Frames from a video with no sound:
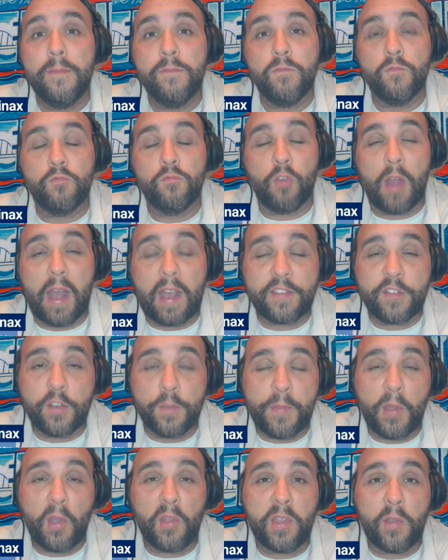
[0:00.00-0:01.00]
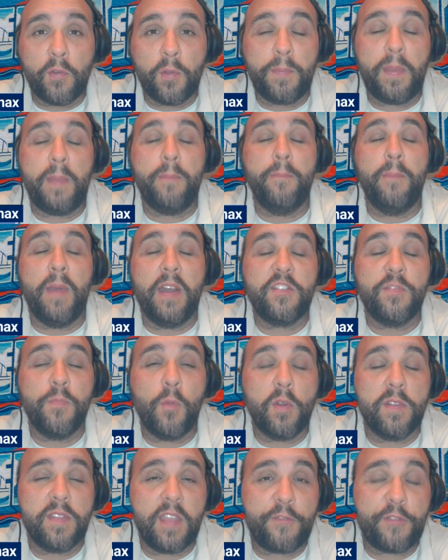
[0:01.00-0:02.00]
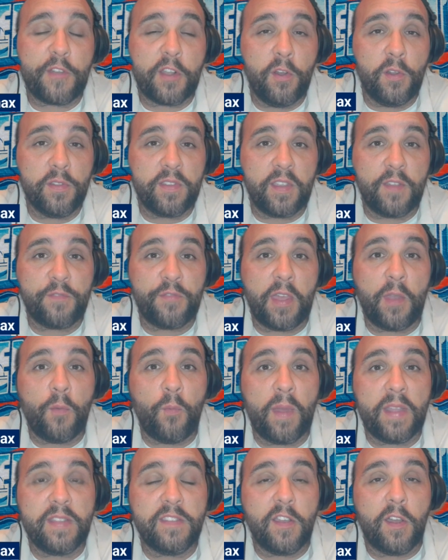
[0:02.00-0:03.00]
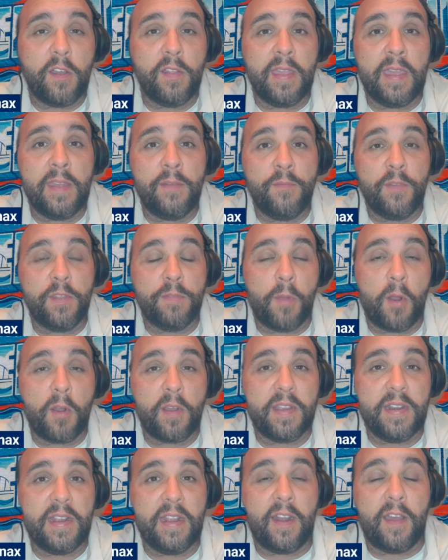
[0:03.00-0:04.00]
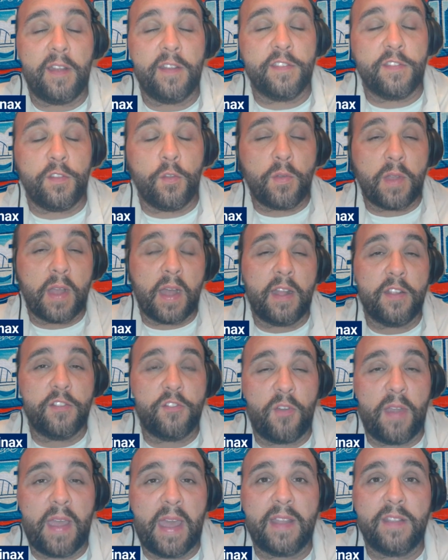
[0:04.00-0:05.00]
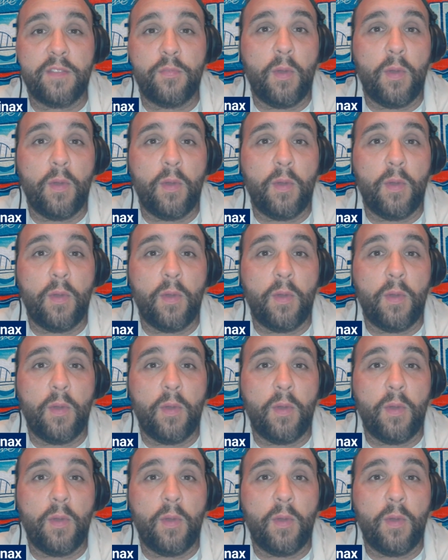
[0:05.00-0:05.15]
Roster building would be much more difficult if they went all in with Markkanen on his new contract.